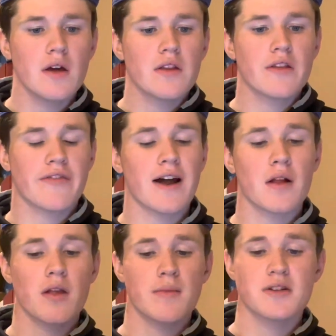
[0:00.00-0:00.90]
The
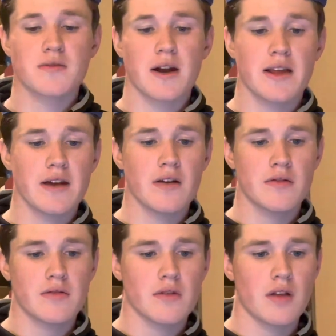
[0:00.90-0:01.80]
final image right
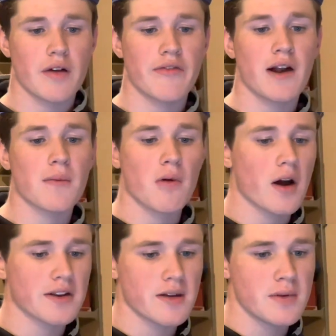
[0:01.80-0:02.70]
here, final
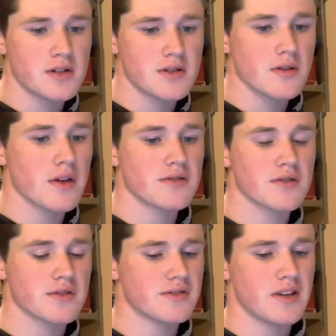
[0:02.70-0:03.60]
product image, as you
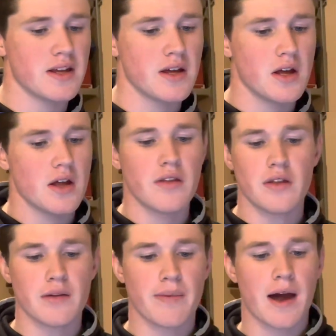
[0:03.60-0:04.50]
can see,
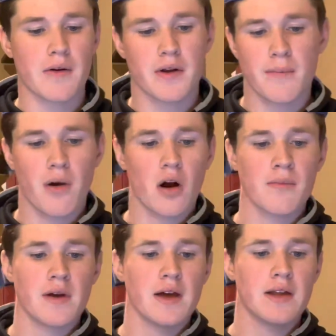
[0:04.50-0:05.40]
the battery
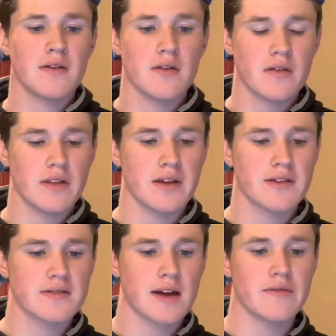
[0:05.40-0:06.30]
compartment, the
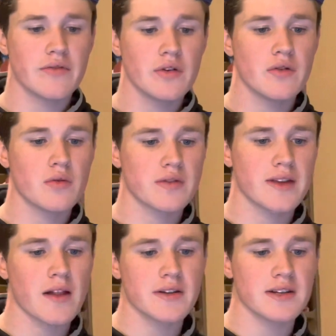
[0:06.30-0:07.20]
inside view with
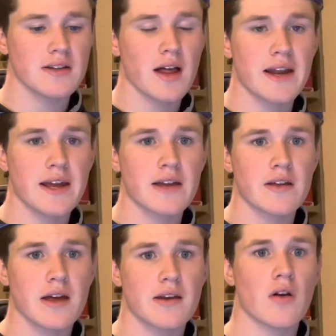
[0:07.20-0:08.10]
the LED lighting,
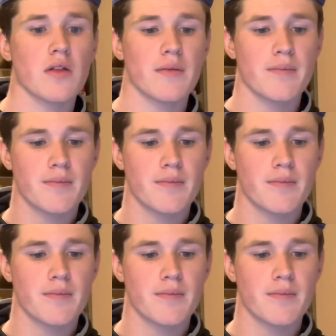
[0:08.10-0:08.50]
and all the